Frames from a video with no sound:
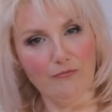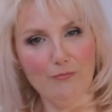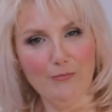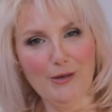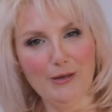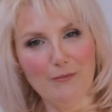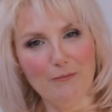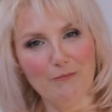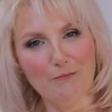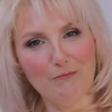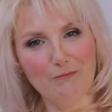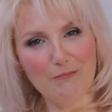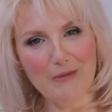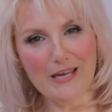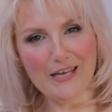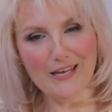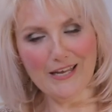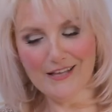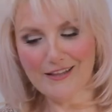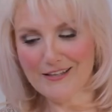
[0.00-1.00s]
of me
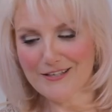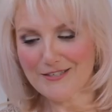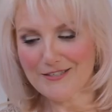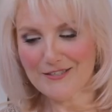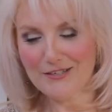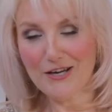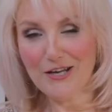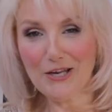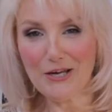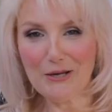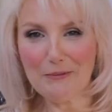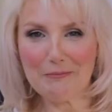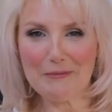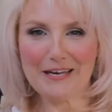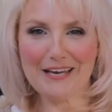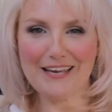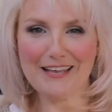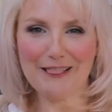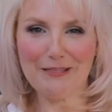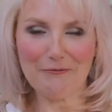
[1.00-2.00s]
making this. I like
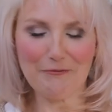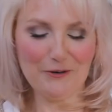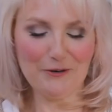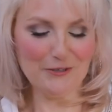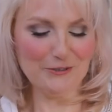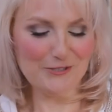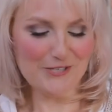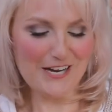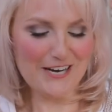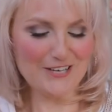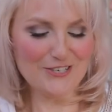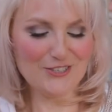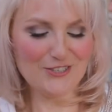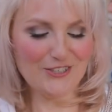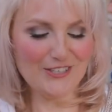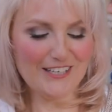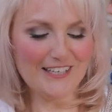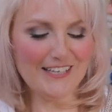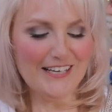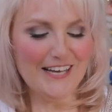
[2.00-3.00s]
making the reels
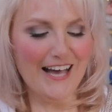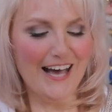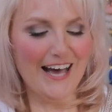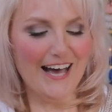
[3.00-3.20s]
actually.